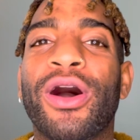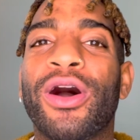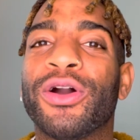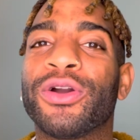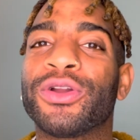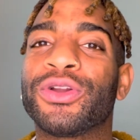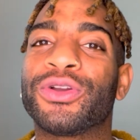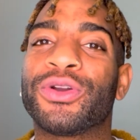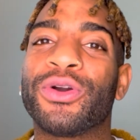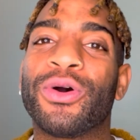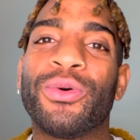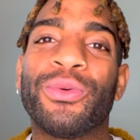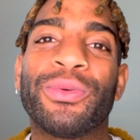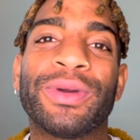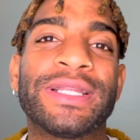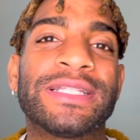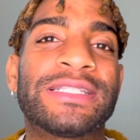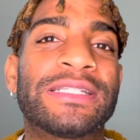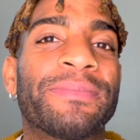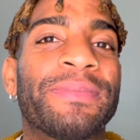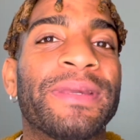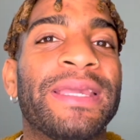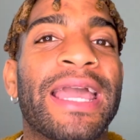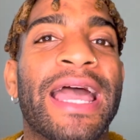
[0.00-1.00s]
are going
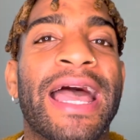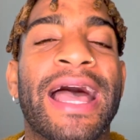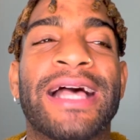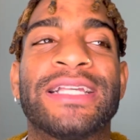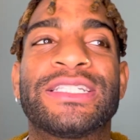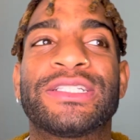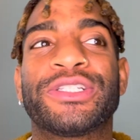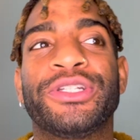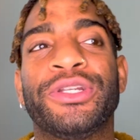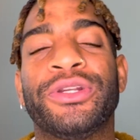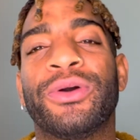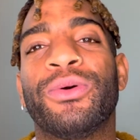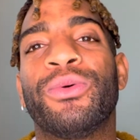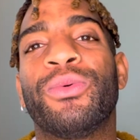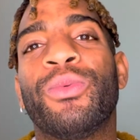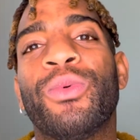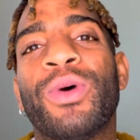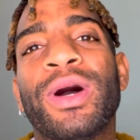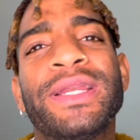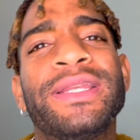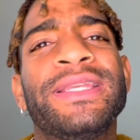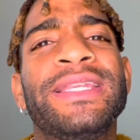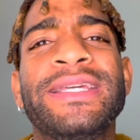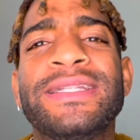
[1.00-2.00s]
to be asked,
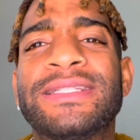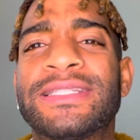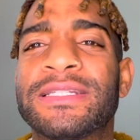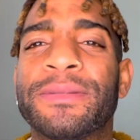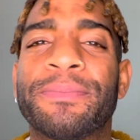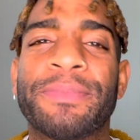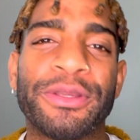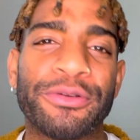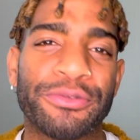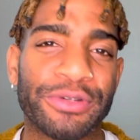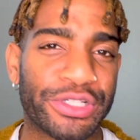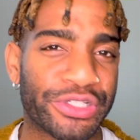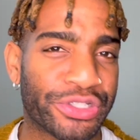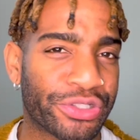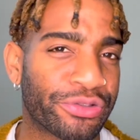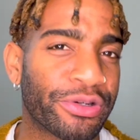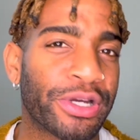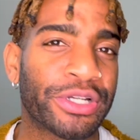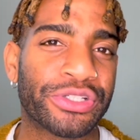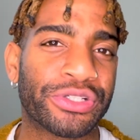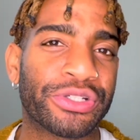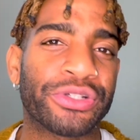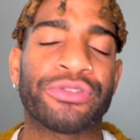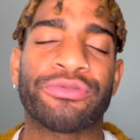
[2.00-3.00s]
what needs to be
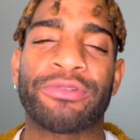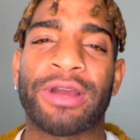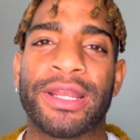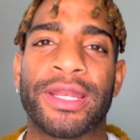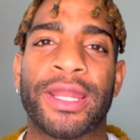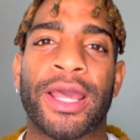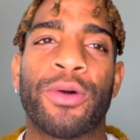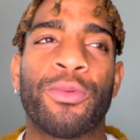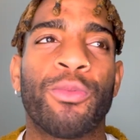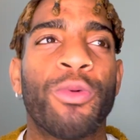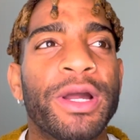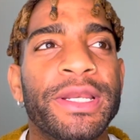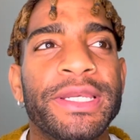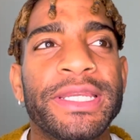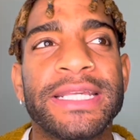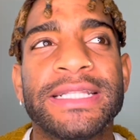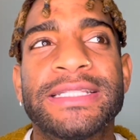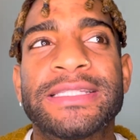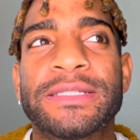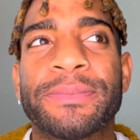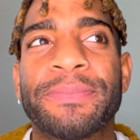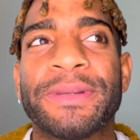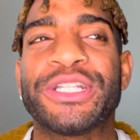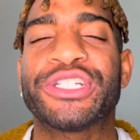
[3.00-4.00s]
restructured right now? What
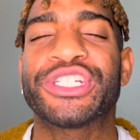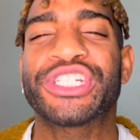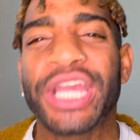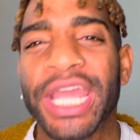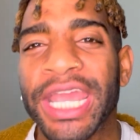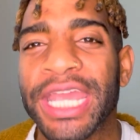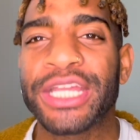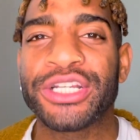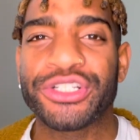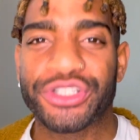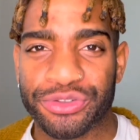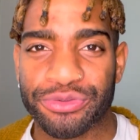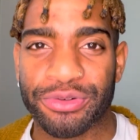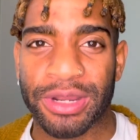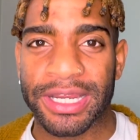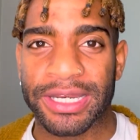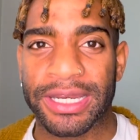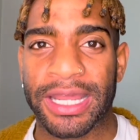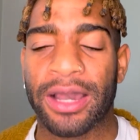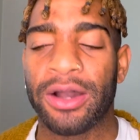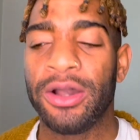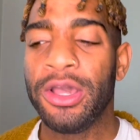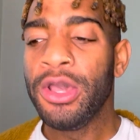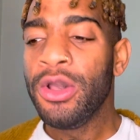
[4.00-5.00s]
needs to be changed right
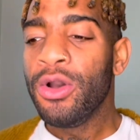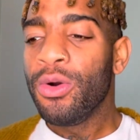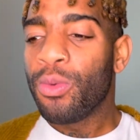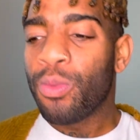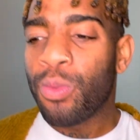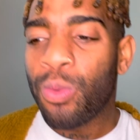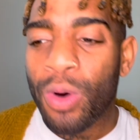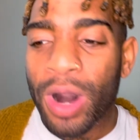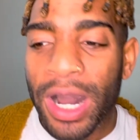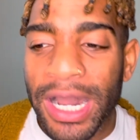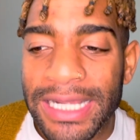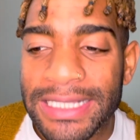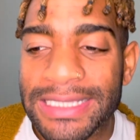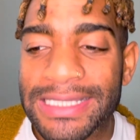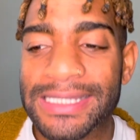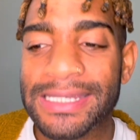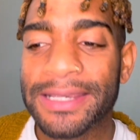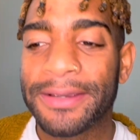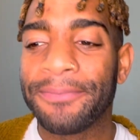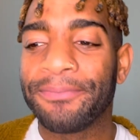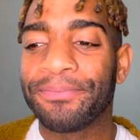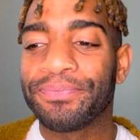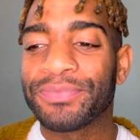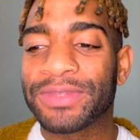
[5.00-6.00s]
now? What
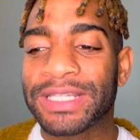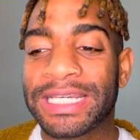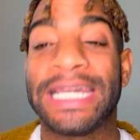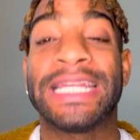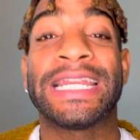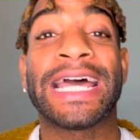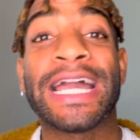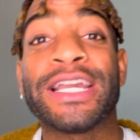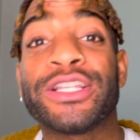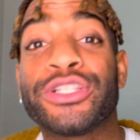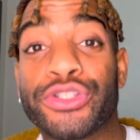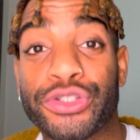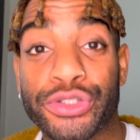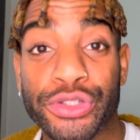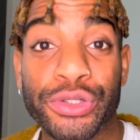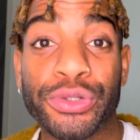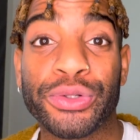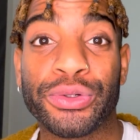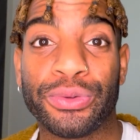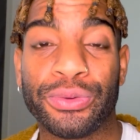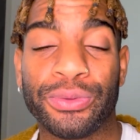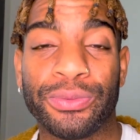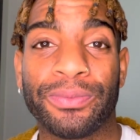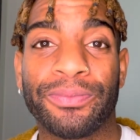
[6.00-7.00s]
can I
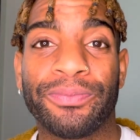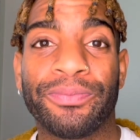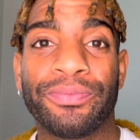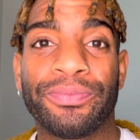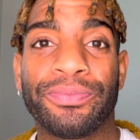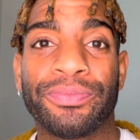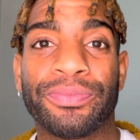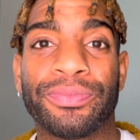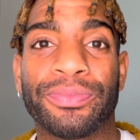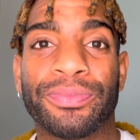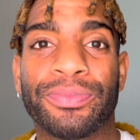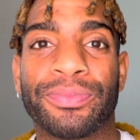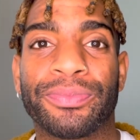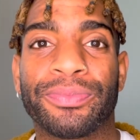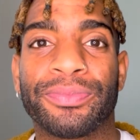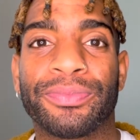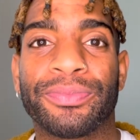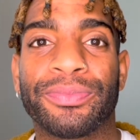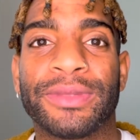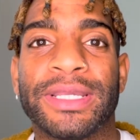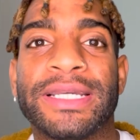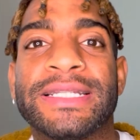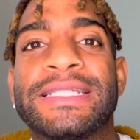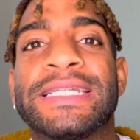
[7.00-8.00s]
do
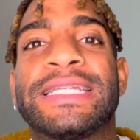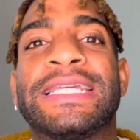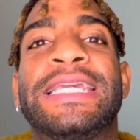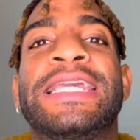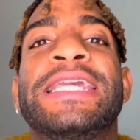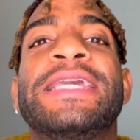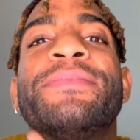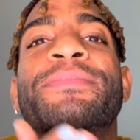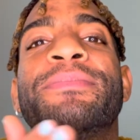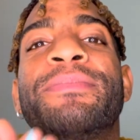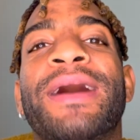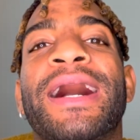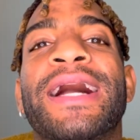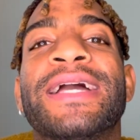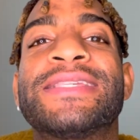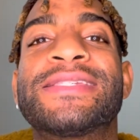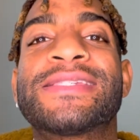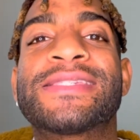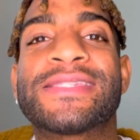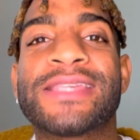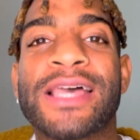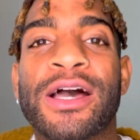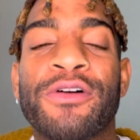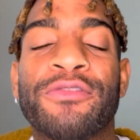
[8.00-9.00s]
to keep
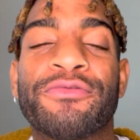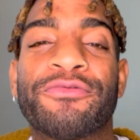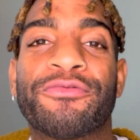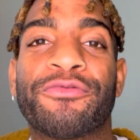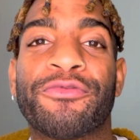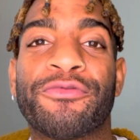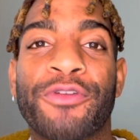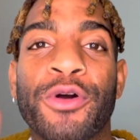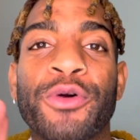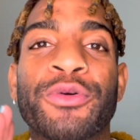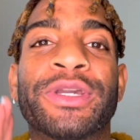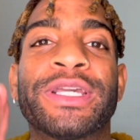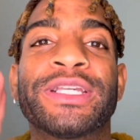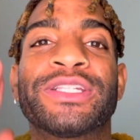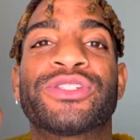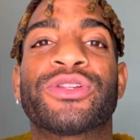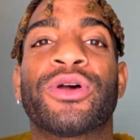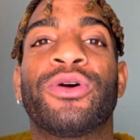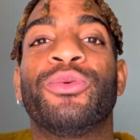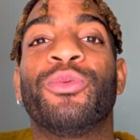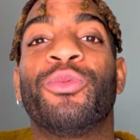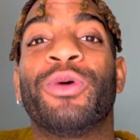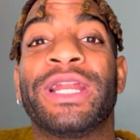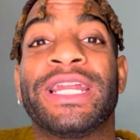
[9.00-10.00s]
myself focused
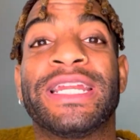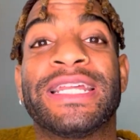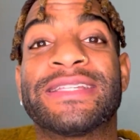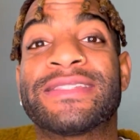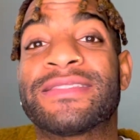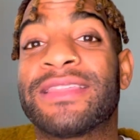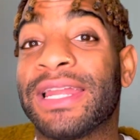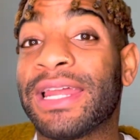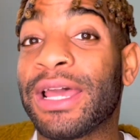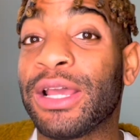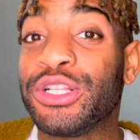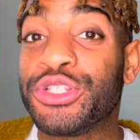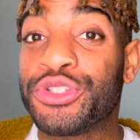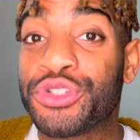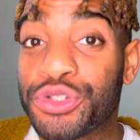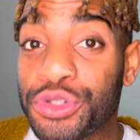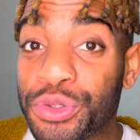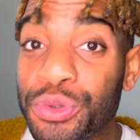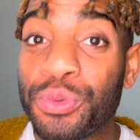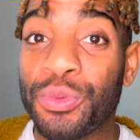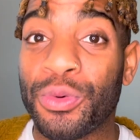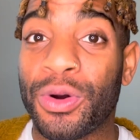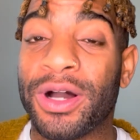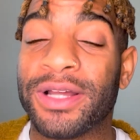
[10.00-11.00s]
on what it is that I
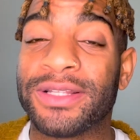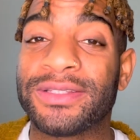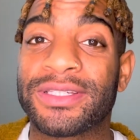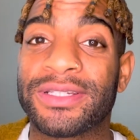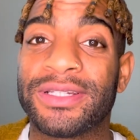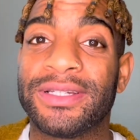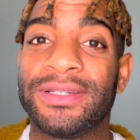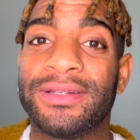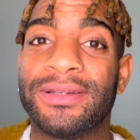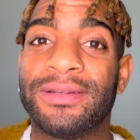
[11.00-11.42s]
do want,